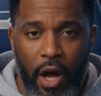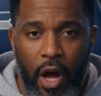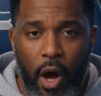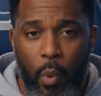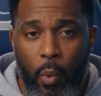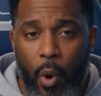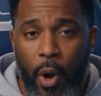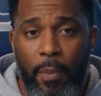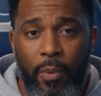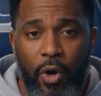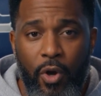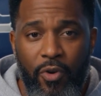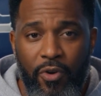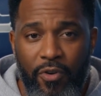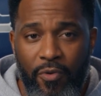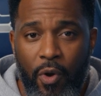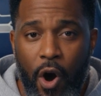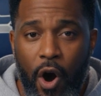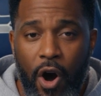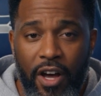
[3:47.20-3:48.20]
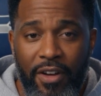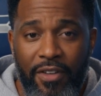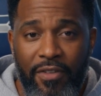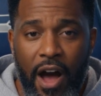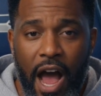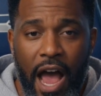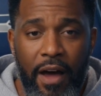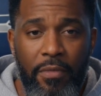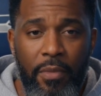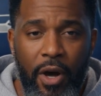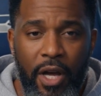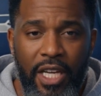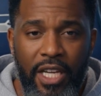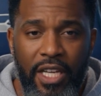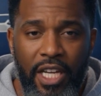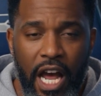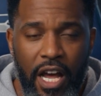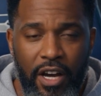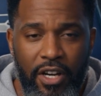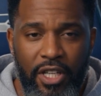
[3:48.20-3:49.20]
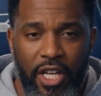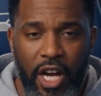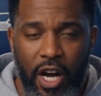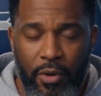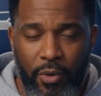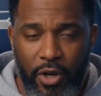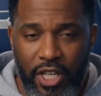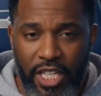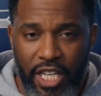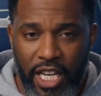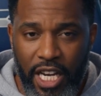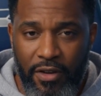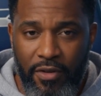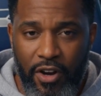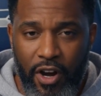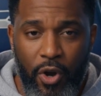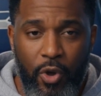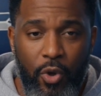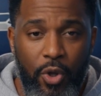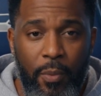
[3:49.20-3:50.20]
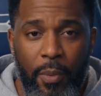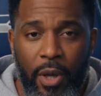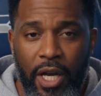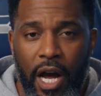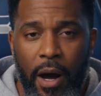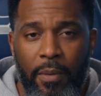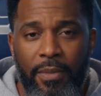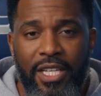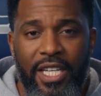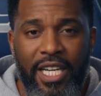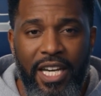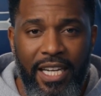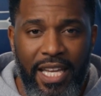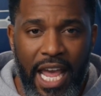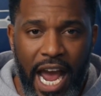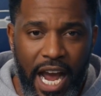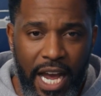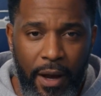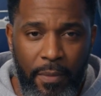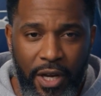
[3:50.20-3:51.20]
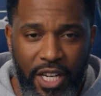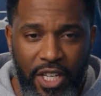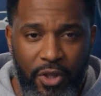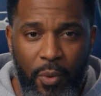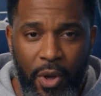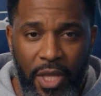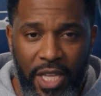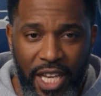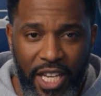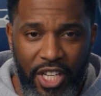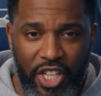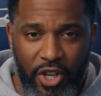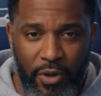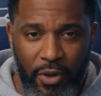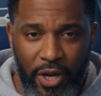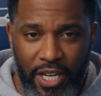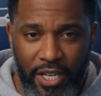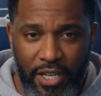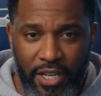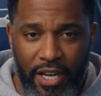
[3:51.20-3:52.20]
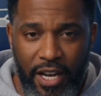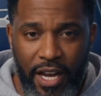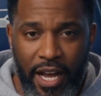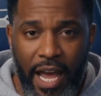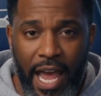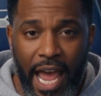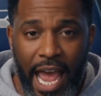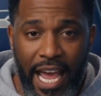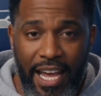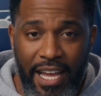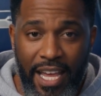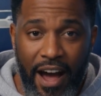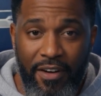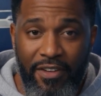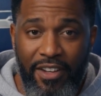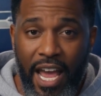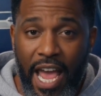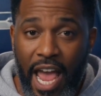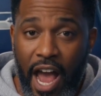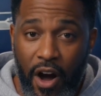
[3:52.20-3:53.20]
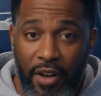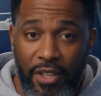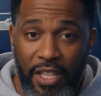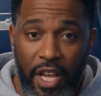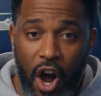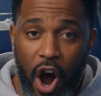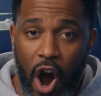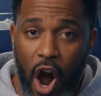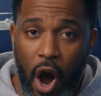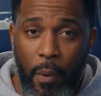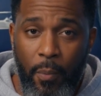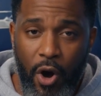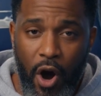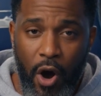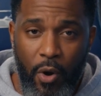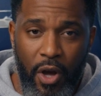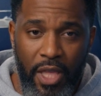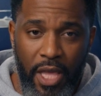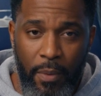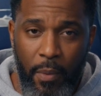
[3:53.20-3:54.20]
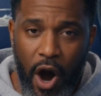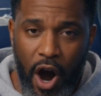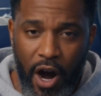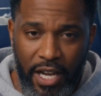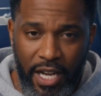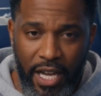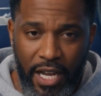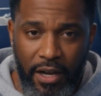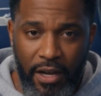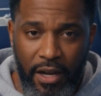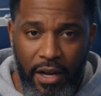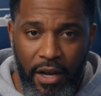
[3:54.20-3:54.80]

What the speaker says: We blew $45 million on a receiver who's become synonymous with injuries and left a healthy all-pro on the market.